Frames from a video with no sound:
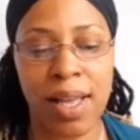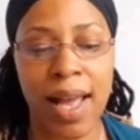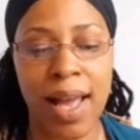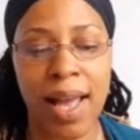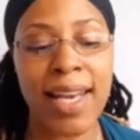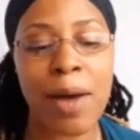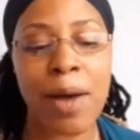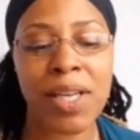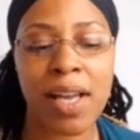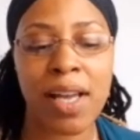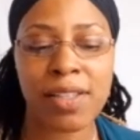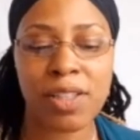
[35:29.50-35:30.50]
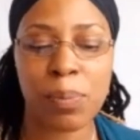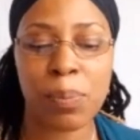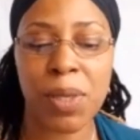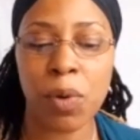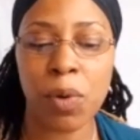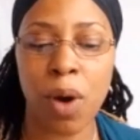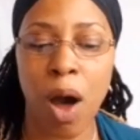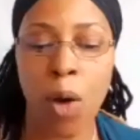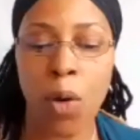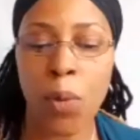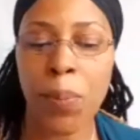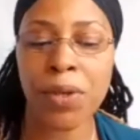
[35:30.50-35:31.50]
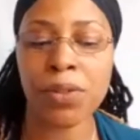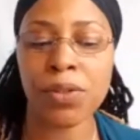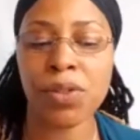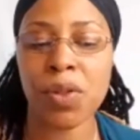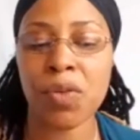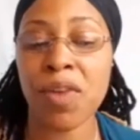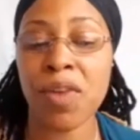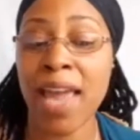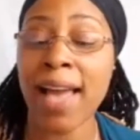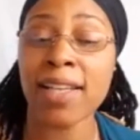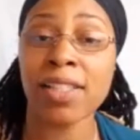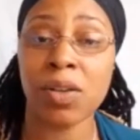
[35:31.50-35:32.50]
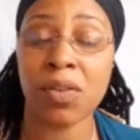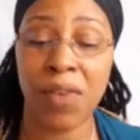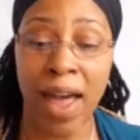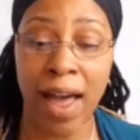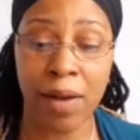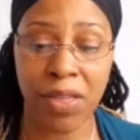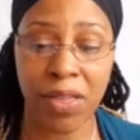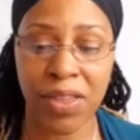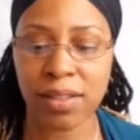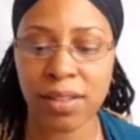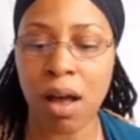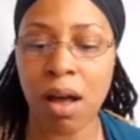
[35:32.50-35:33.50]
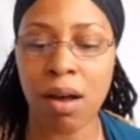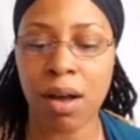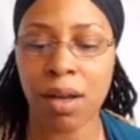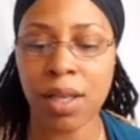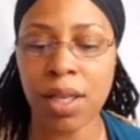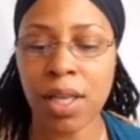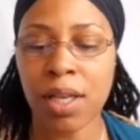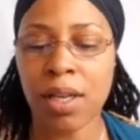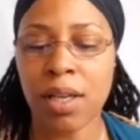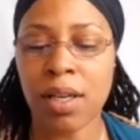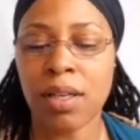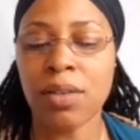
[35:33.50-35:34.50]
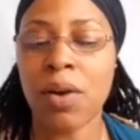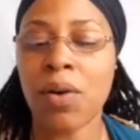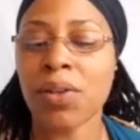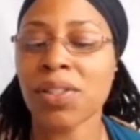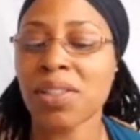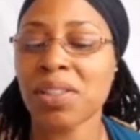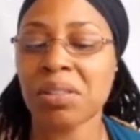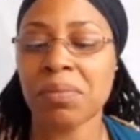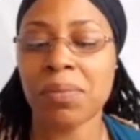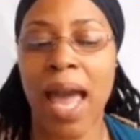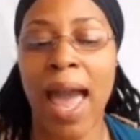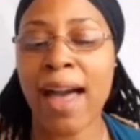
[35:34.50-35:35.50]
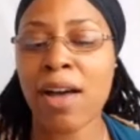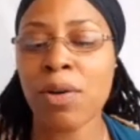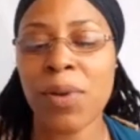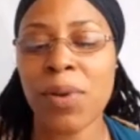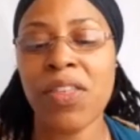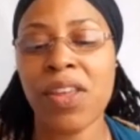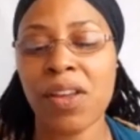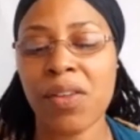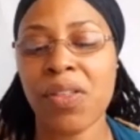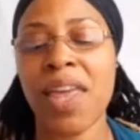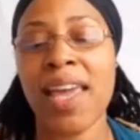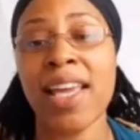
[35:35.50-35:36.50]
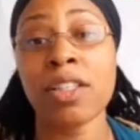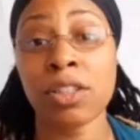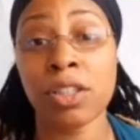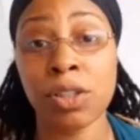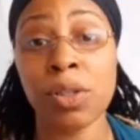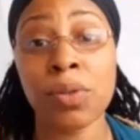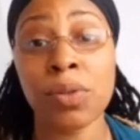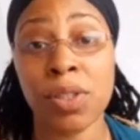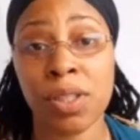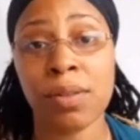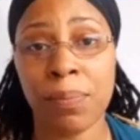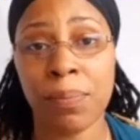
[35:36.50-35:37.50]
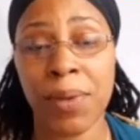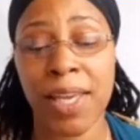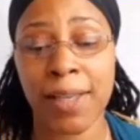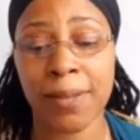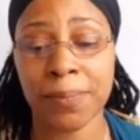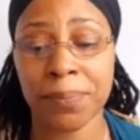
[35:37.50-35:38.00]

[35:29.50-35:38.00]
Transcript: allowing us to be more open to the reality of how things are, not how we think they should be.